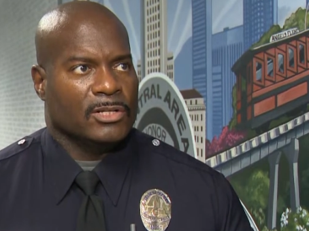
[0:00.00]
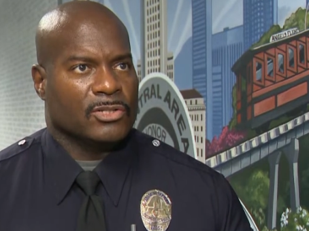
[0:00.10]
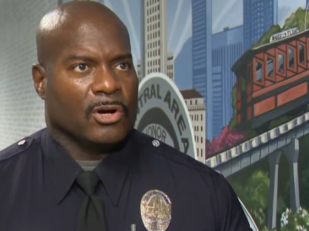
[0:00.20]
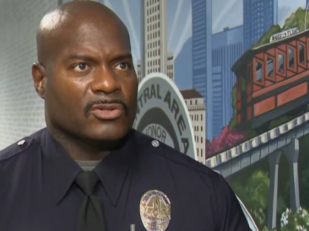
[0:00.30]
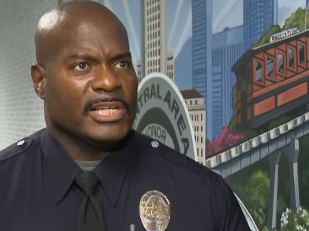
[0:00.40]

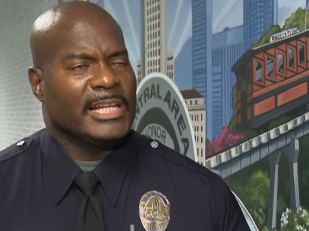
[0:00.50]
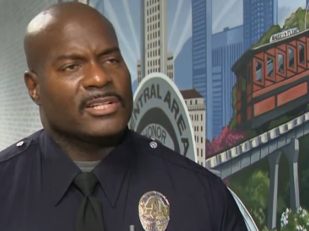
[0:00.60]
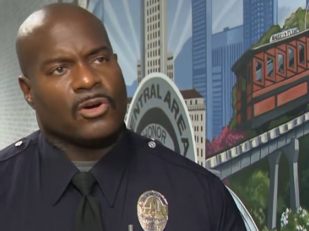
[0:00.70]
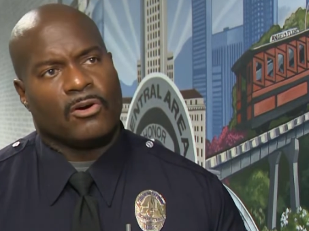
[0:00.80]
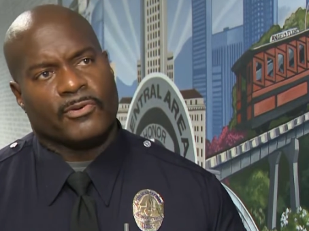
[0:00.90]
So seeing
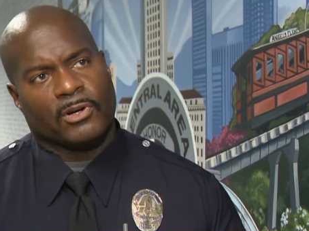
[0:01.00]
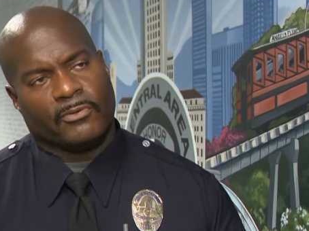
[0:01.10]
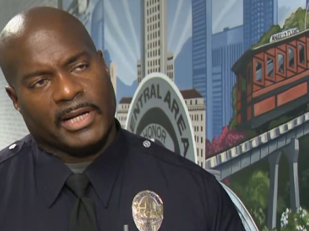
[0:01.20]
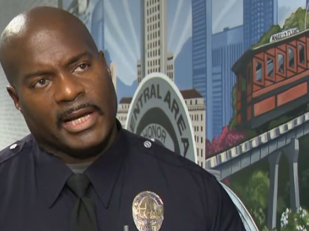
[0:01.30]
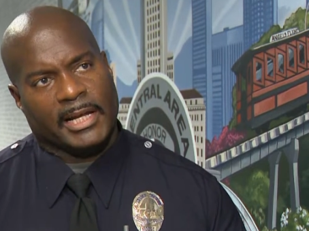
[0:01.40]
this over and
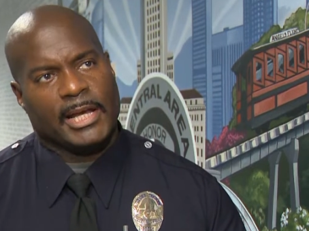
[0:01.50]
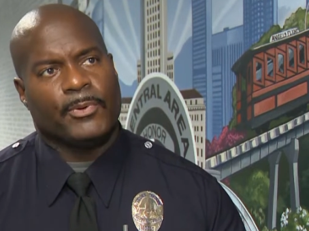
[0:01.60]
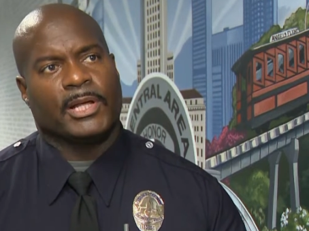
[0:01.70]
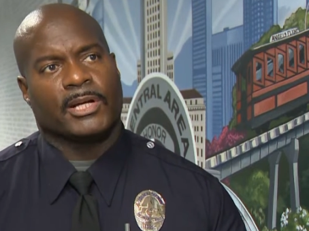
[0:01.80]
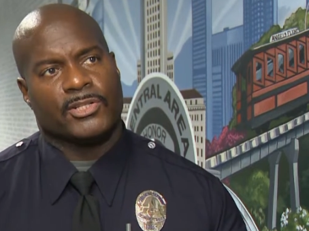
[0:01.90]
over again,
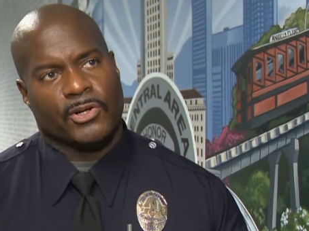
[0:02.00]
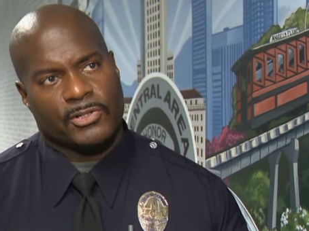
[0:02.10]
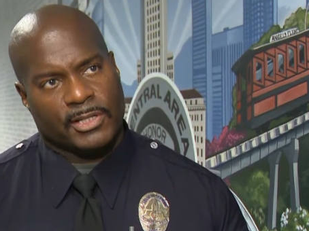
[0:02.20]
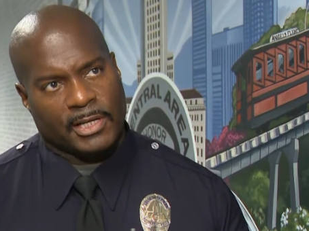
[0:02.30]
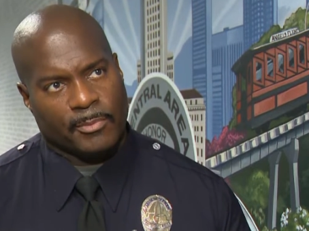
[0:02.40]
hearing the
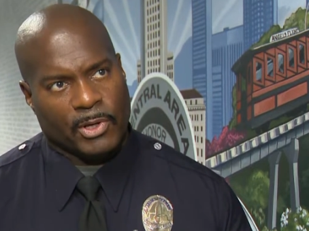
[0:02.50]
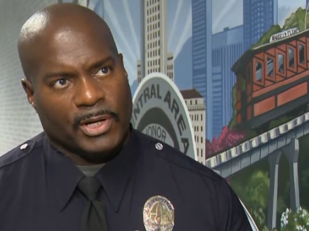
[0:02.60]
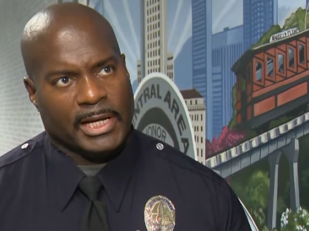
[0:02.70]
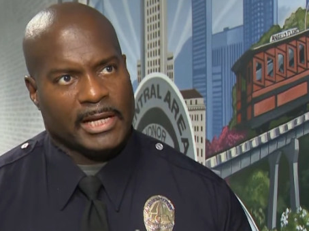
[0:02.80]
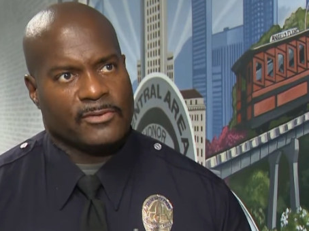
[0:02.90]
concerns of the
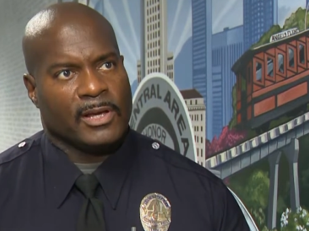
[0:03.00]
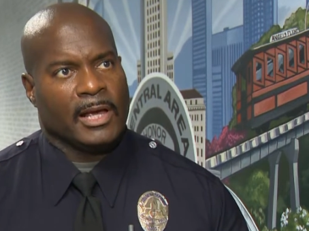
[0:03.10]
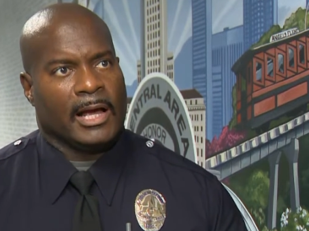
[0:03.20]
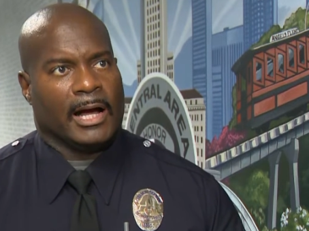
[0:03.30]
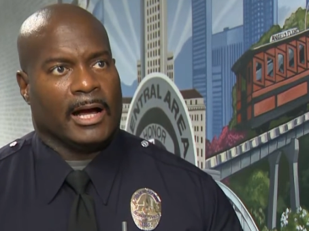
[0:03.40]
communities,
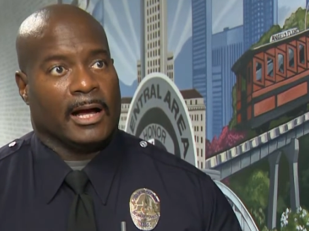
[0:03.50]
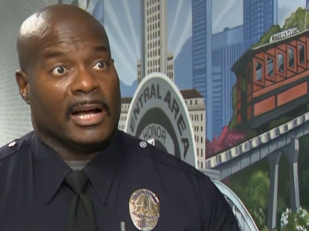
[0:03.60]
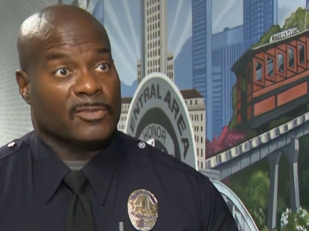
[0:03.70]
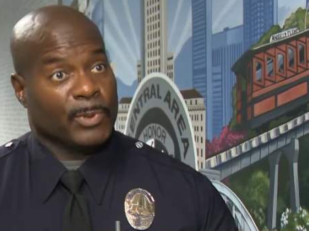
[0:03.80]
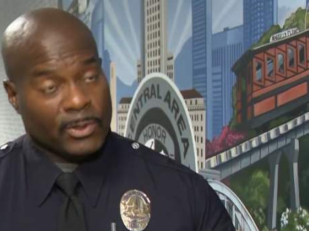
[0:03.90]
uh,
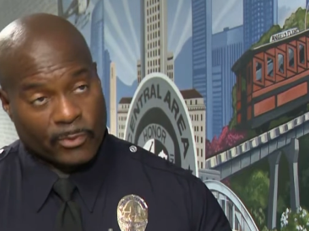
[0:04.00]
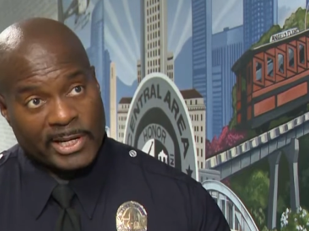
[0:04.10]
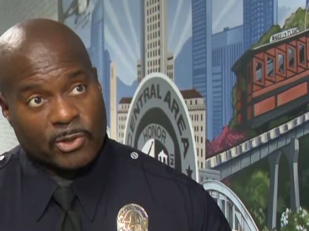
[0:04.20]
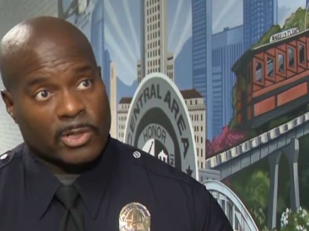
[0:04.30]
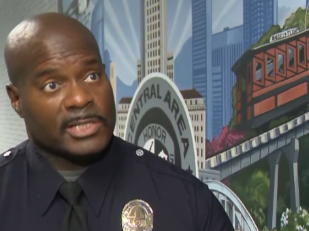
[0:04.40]
us putting
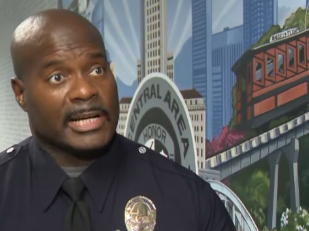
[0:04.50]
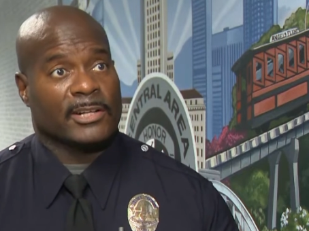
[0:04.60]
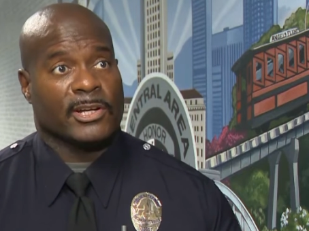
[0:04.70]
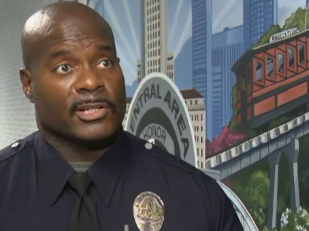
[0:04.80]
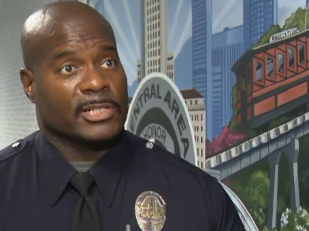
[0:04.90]
resources
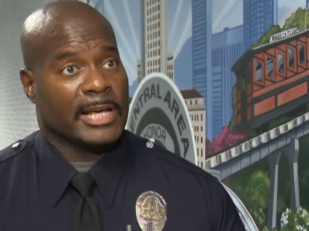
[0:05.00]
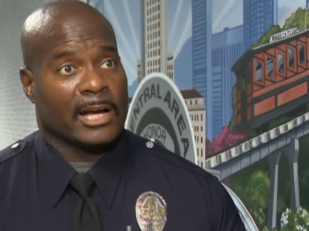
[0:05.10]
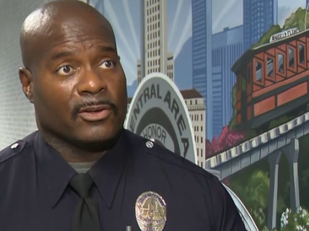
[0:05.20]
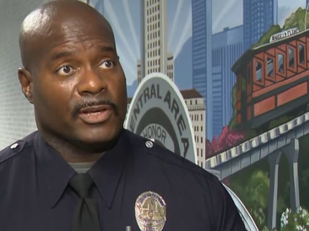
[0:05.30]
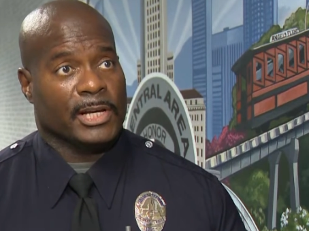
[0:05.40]
out there to
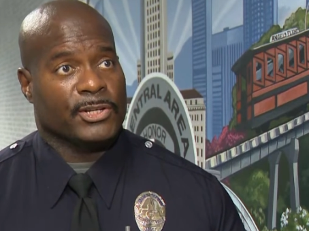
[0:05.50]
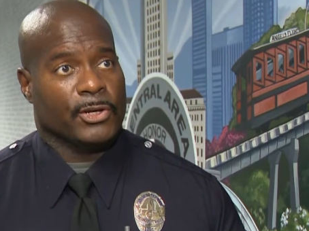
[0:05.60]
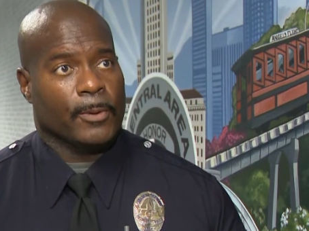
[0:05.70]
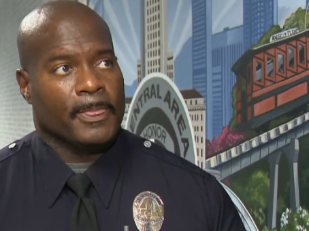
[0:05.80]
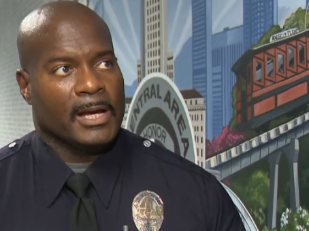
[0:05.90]
tackle the
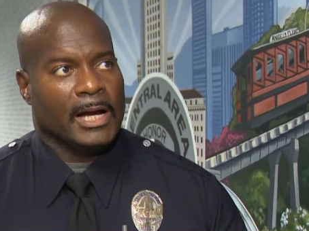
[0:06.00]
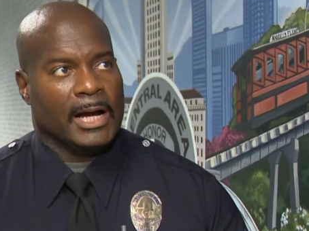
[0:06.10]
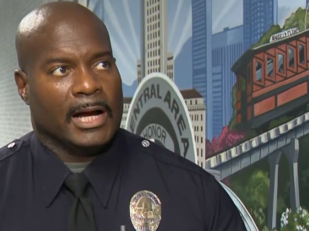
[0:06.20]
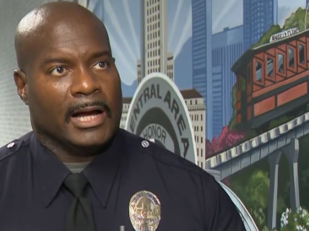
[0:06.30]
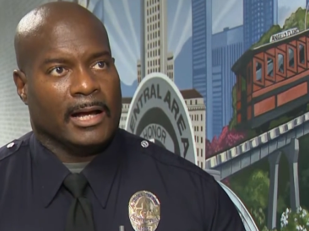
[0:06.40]
issue,
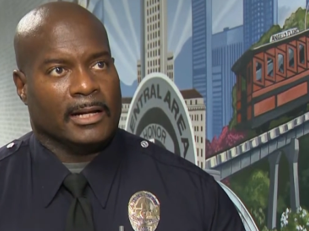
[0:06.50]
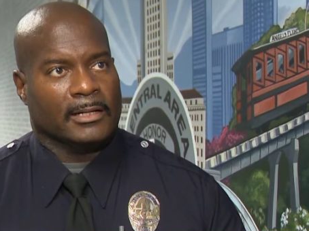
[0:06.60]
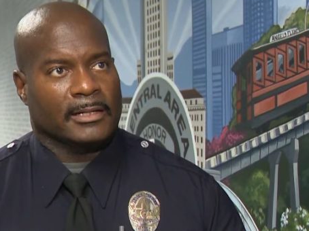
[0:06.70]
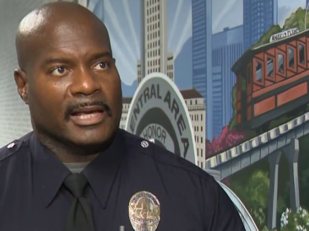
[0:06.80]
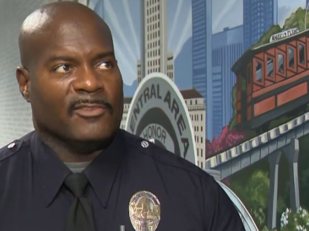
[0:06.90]
uh,
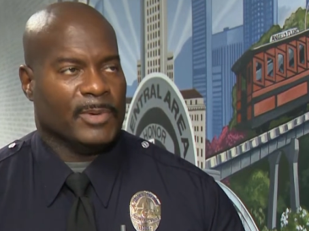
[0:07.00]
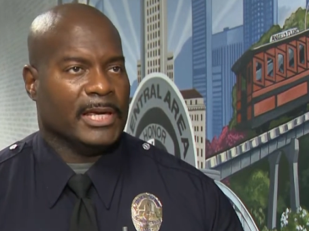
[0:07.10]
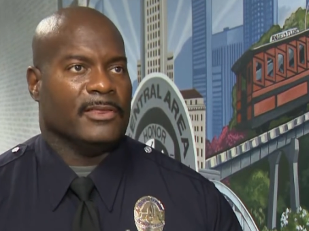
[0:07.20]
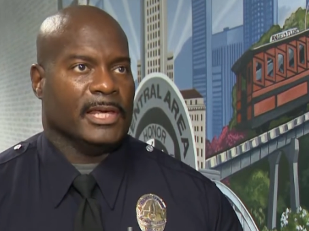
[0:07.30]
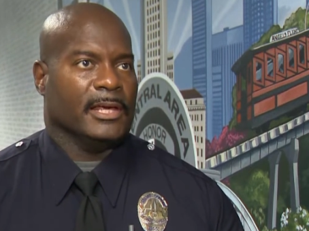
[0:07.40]
gave
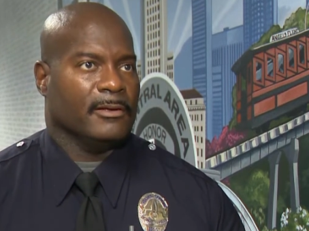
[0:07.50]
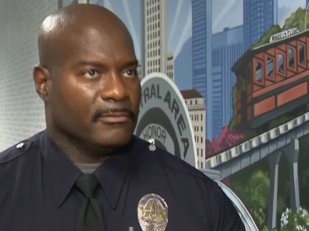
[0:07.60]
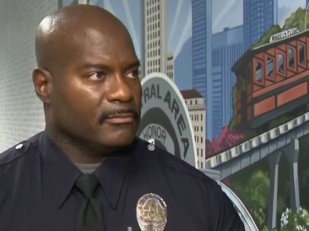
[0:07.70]
me the